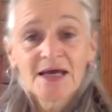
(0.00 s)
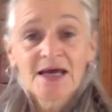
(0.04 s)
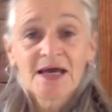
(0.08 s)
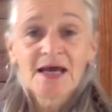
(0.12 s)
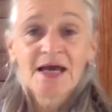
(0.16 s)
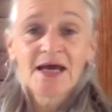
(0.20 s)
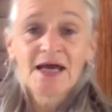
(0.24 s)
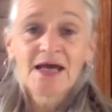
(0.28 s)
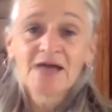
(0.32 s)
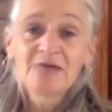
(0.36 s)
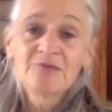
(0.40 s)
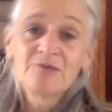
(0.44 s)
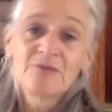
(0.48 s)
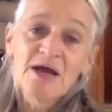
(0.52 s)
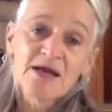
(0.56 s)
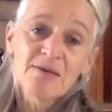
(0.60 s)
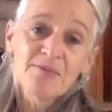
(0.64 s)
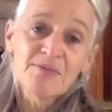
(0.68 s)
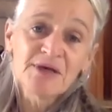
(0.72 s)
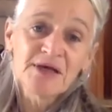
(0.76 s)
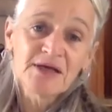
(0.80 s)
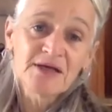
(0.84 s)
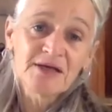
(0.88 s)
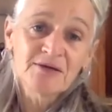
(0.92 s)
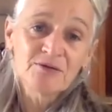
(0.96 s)
And
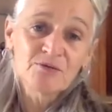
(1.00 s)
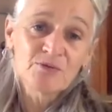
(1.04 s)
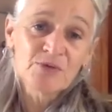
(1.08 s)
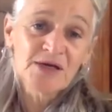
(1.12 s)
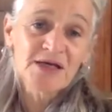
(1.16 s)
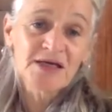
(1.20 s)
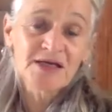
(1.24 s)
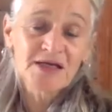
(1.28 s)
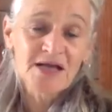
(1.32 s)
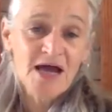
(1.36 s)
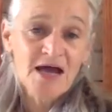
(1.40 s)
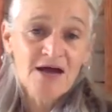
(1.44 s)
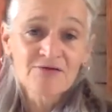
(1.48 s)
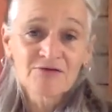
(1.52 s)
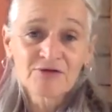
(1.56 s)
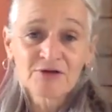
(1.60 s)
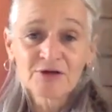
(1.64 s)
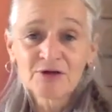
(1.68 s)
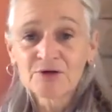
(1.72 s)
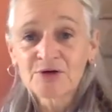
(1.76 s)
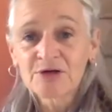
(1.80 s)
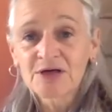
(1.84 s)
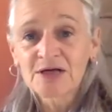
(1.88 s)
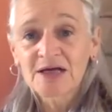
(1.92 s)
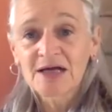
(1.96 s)
maybe we can have a
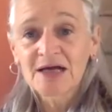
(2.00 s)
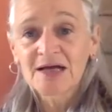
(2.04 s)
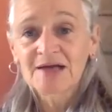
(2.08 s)
look